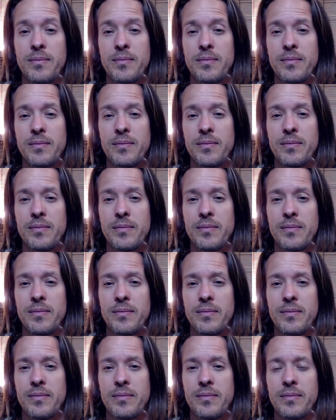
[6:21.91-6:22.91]

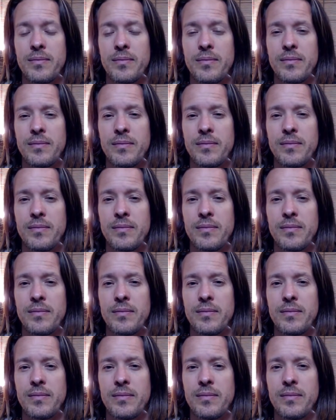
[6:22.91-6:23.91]

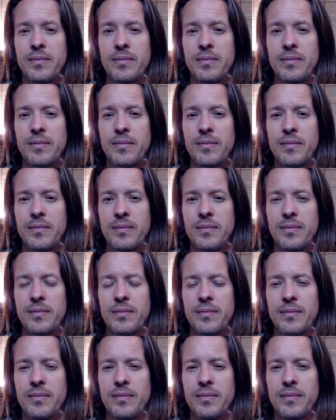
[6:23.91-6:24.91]

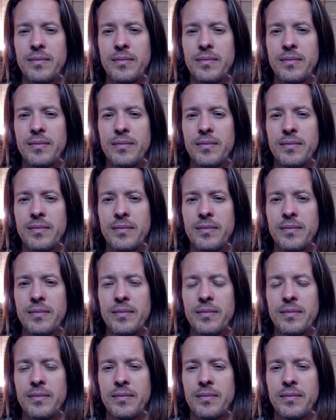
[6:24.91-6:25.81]
(no one is talking)